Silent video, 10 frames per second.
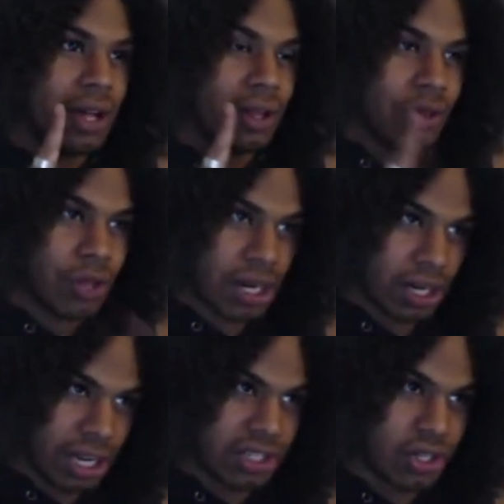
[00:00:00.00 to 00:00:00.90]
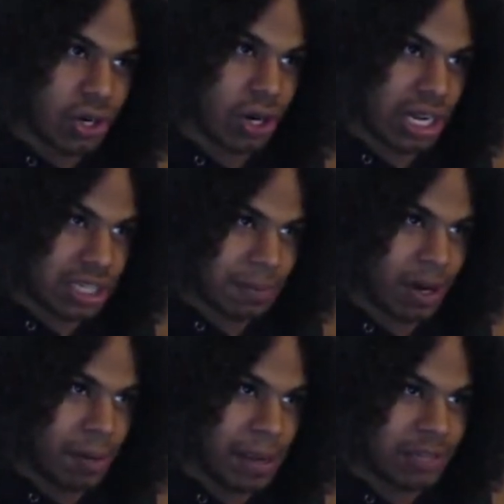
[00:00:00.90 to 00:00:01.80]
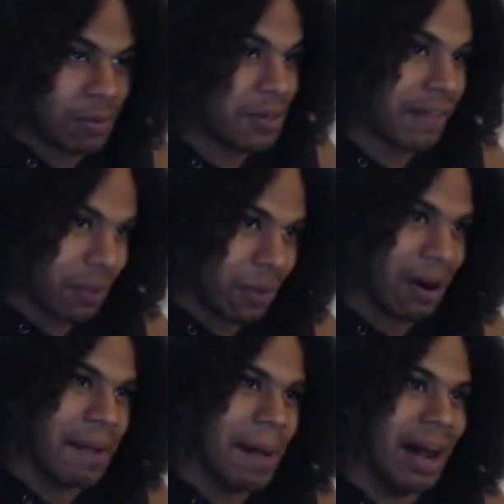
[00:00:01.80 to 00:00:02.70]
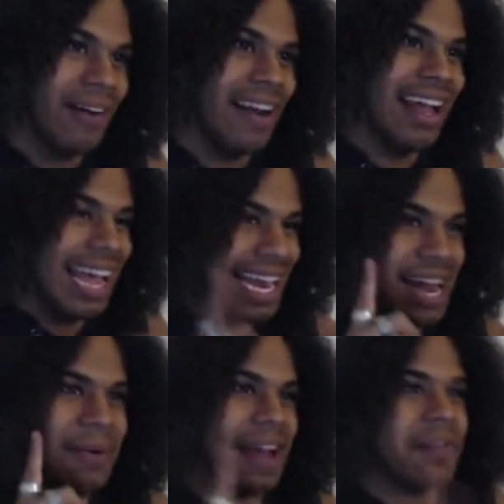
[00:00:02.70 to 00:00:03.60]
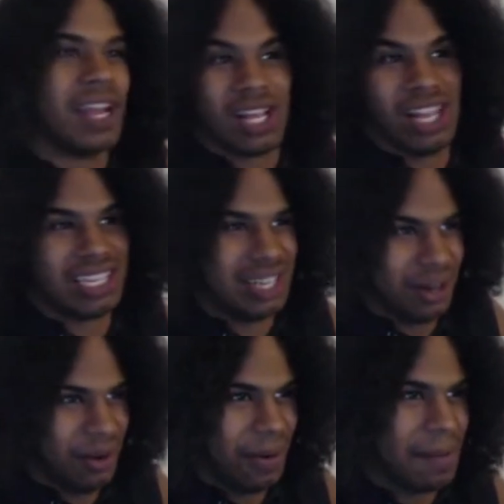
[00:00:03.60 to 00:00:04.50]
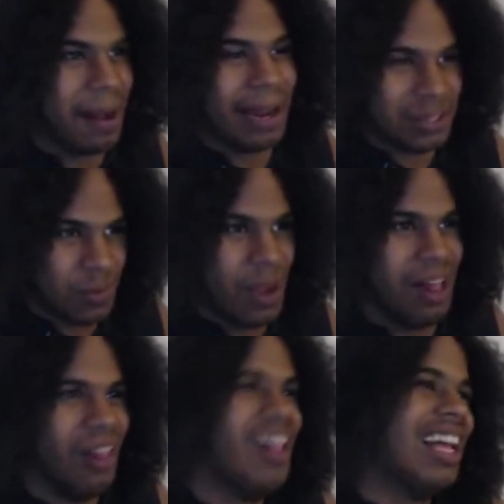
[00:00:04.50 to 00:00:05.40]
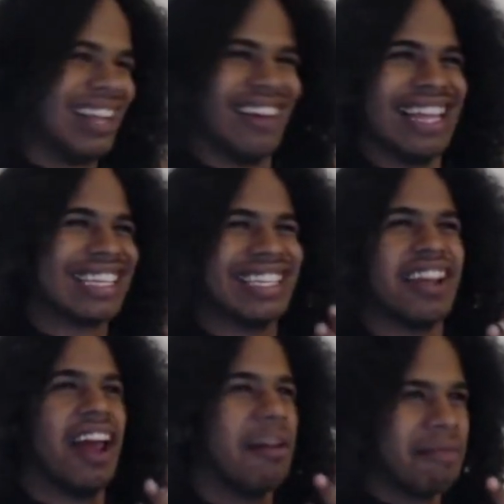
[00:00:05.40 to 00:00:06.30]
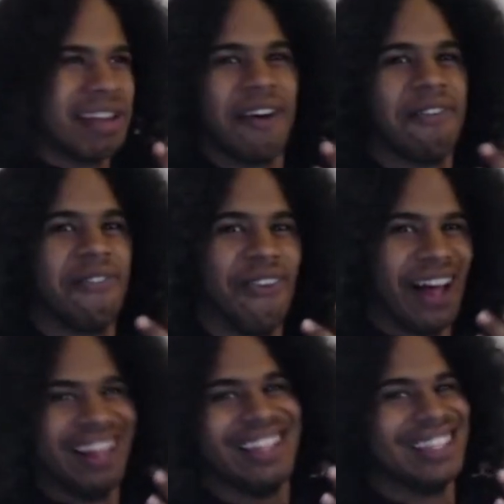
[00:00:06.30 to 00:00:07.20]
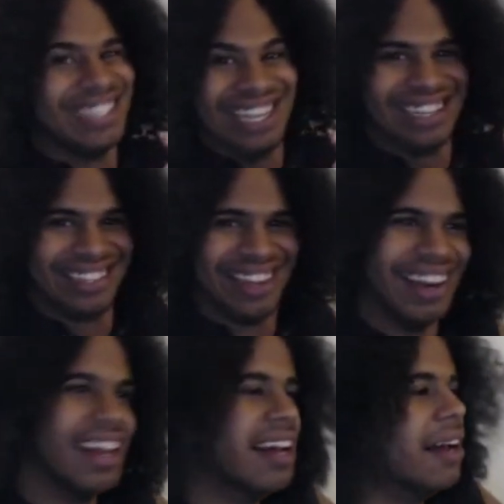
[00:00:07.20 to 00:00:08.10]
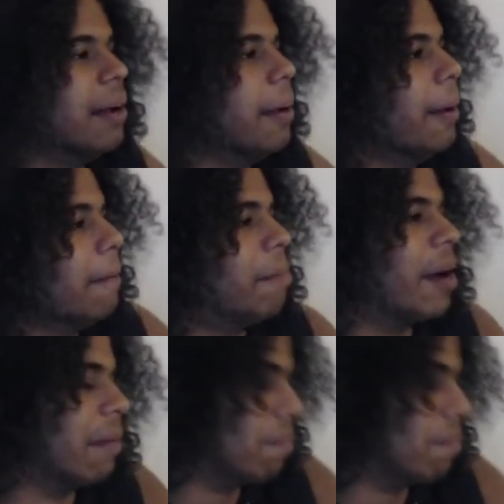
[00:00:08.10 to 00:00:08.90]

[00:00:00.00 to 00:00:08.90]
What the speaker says: the cluster experiments, which we have to worry about. And now we have the cluster to worry about as well. So this is going to be a fun season. But